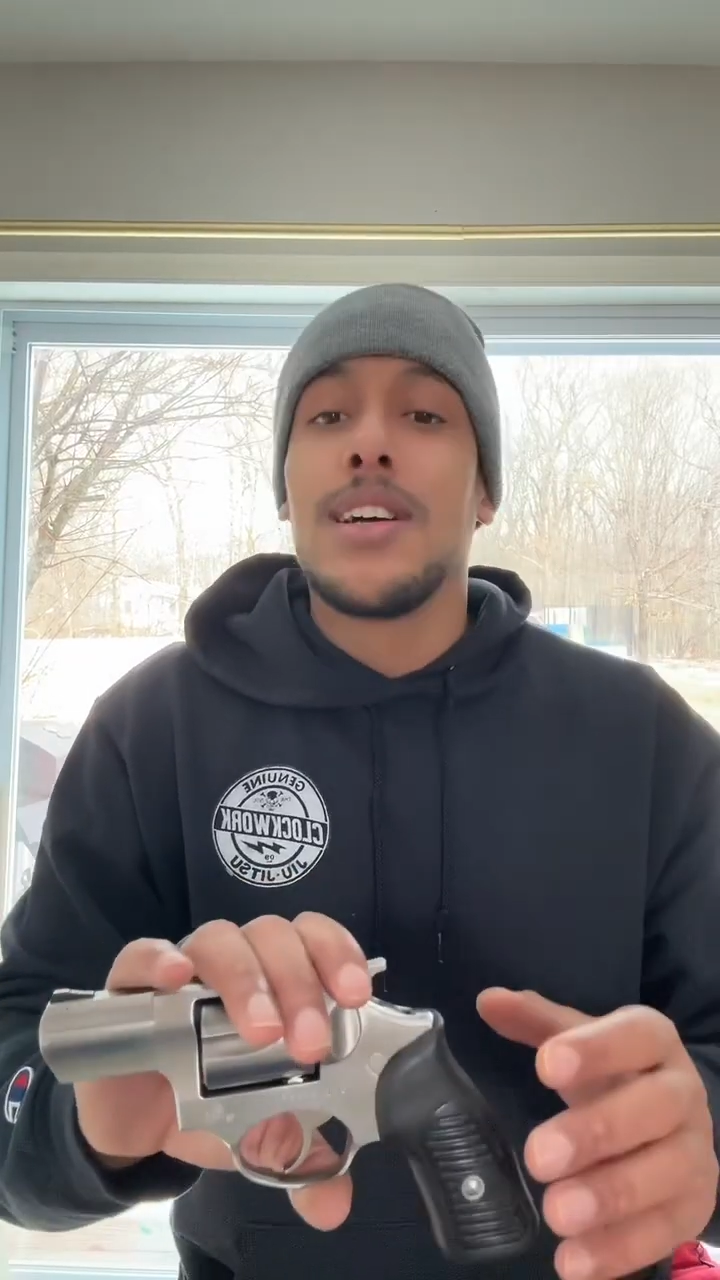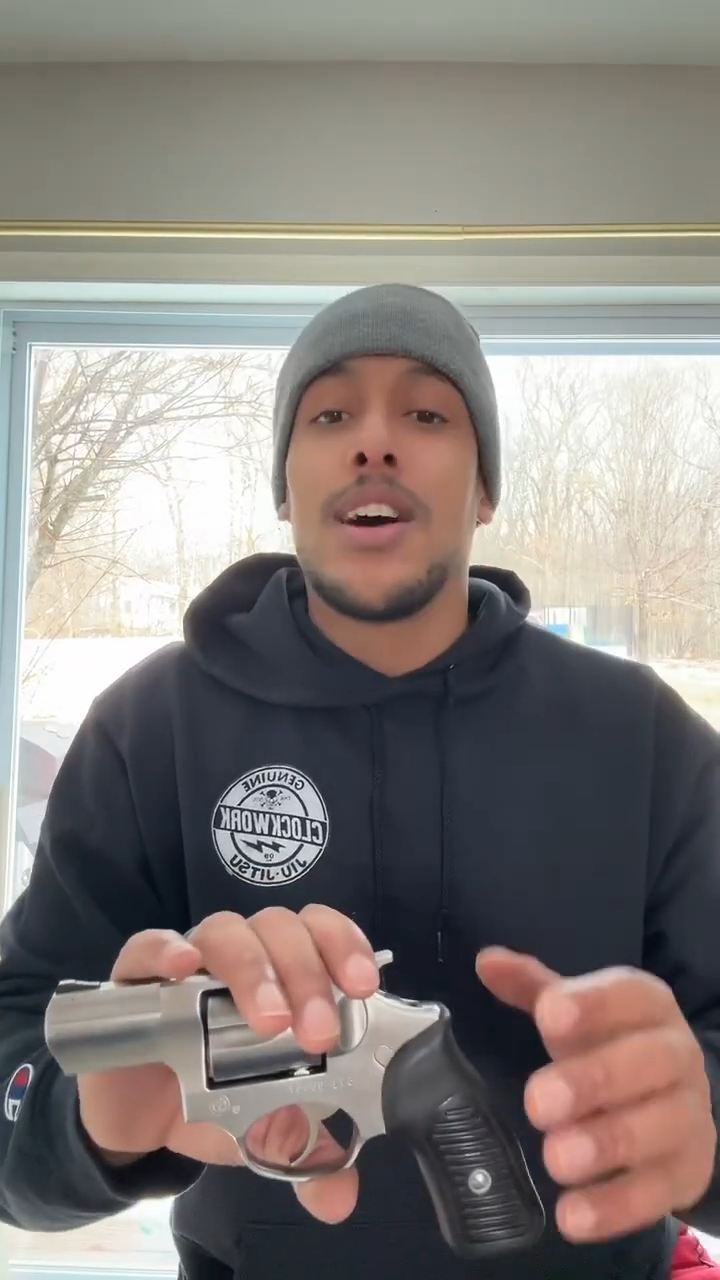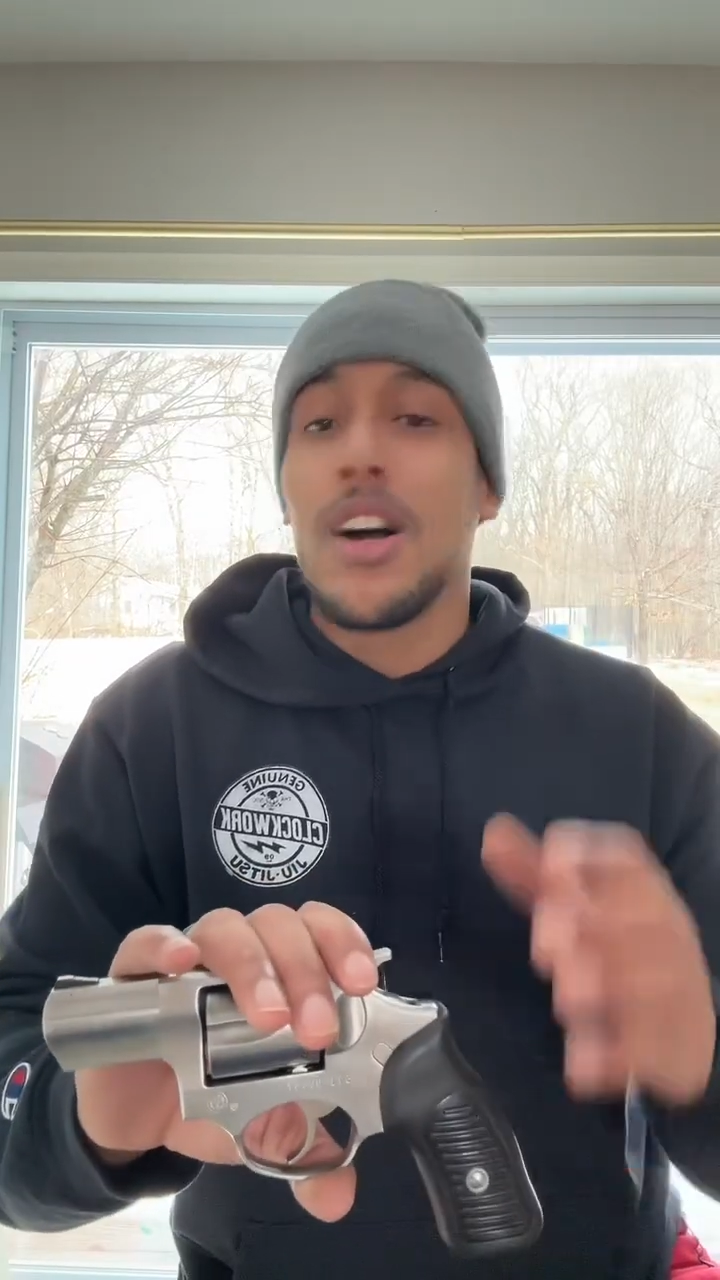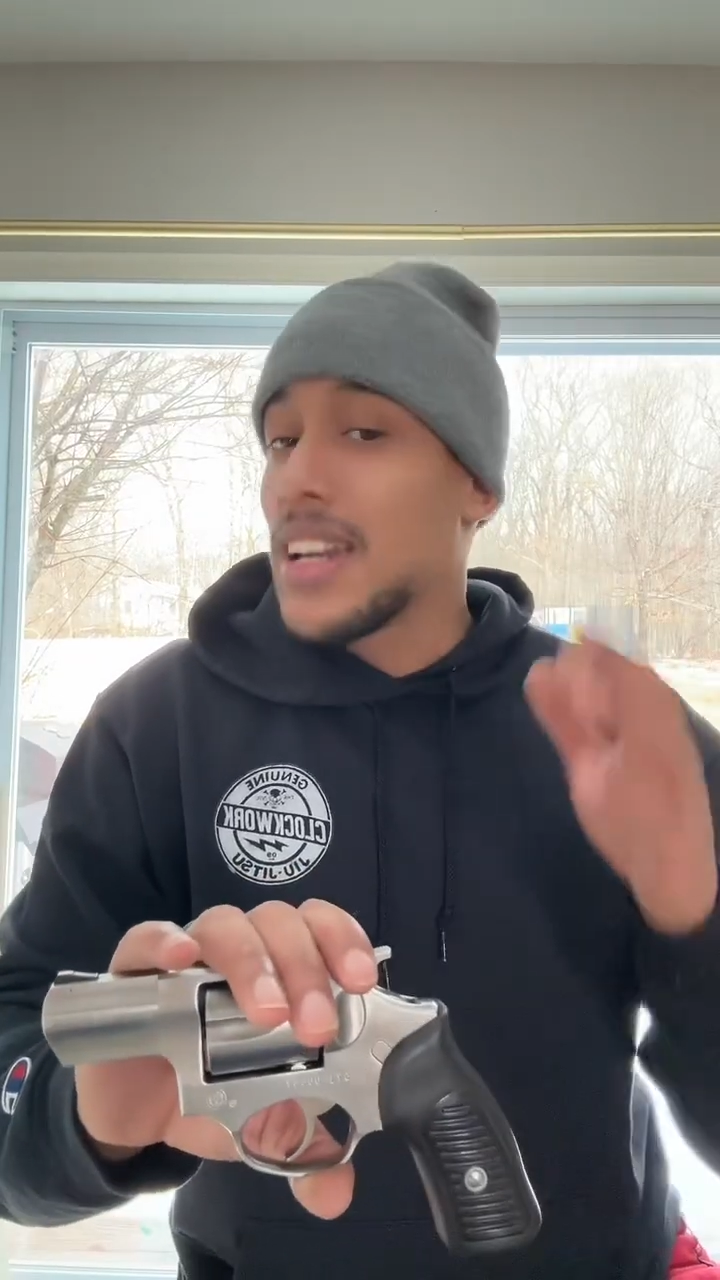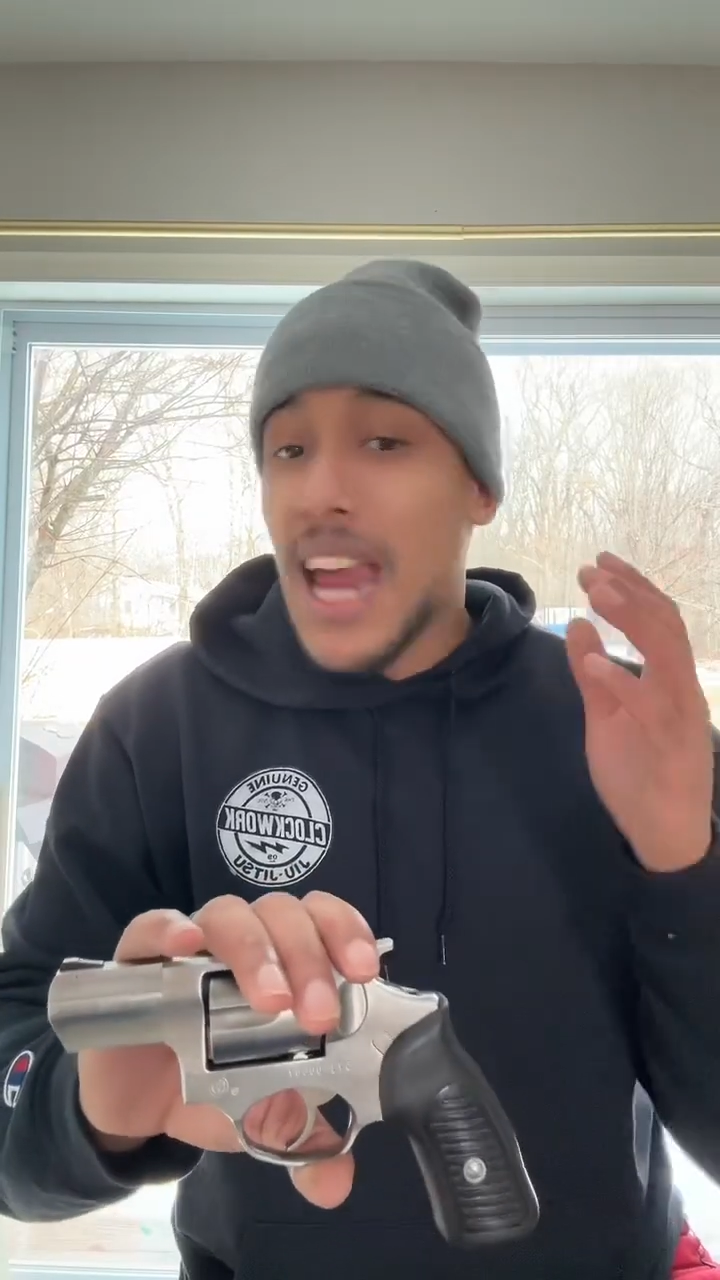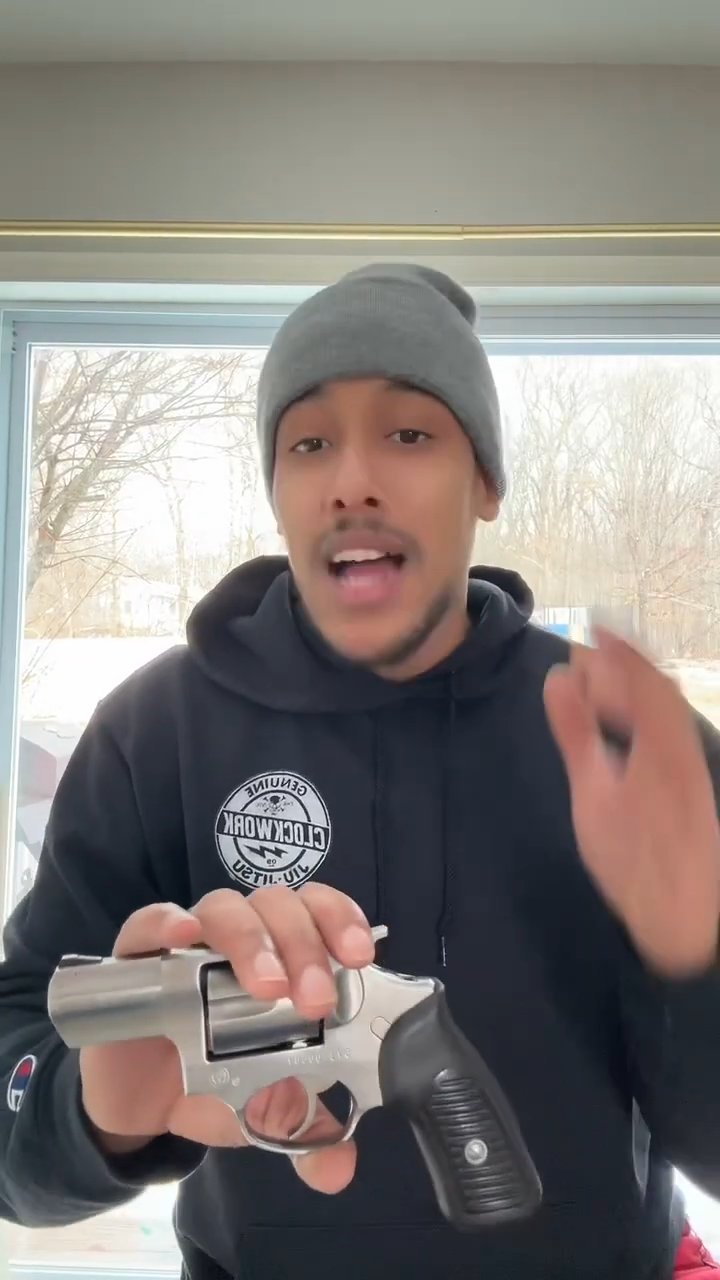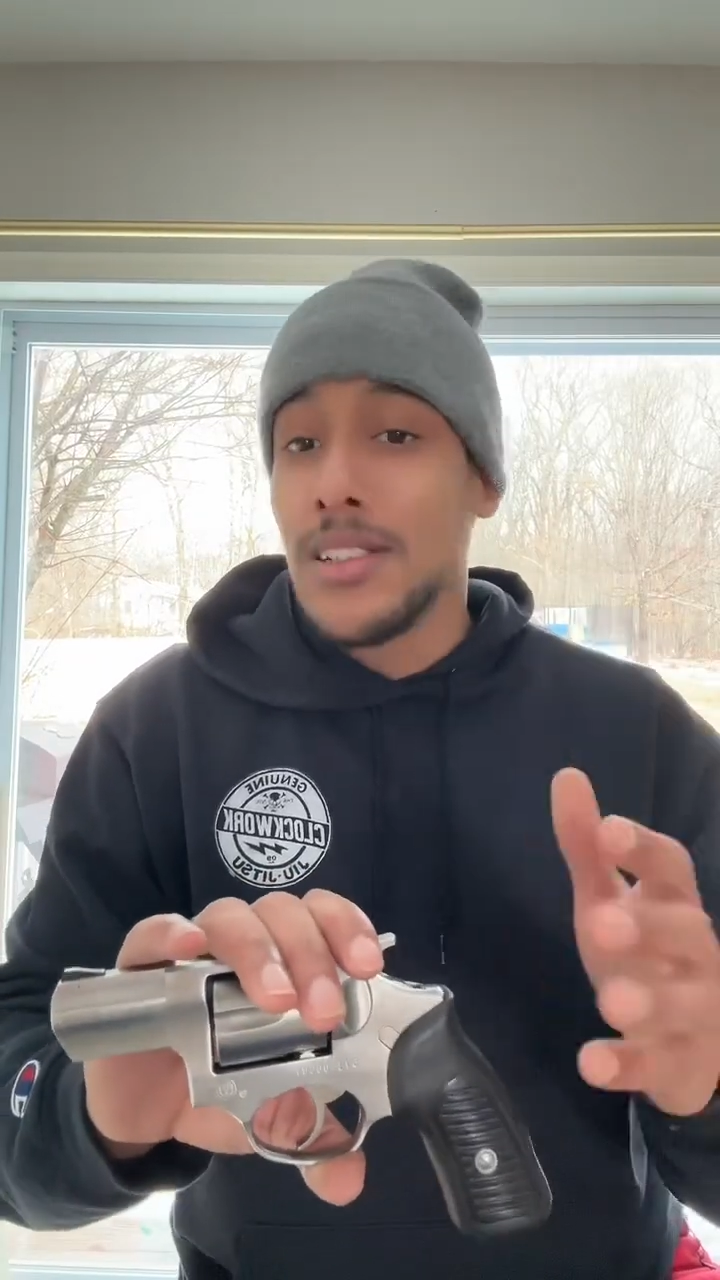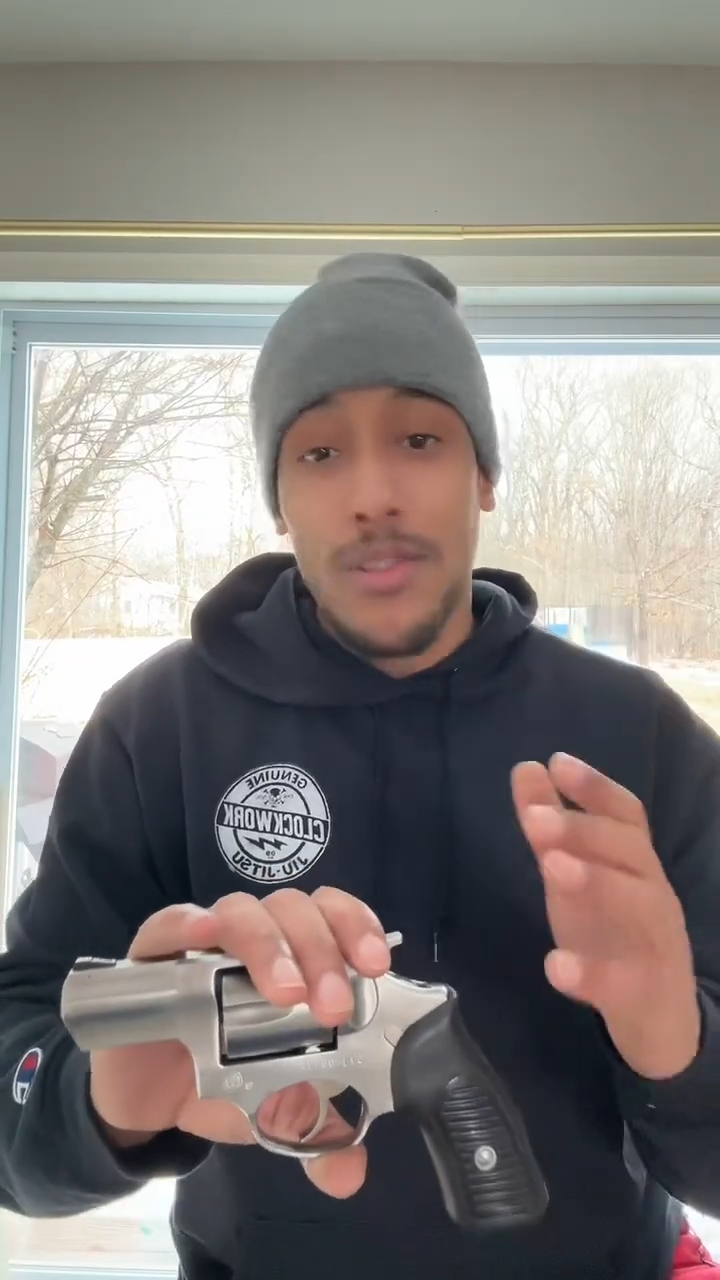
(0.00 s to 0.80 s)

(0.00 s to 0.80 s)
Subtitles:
a gallon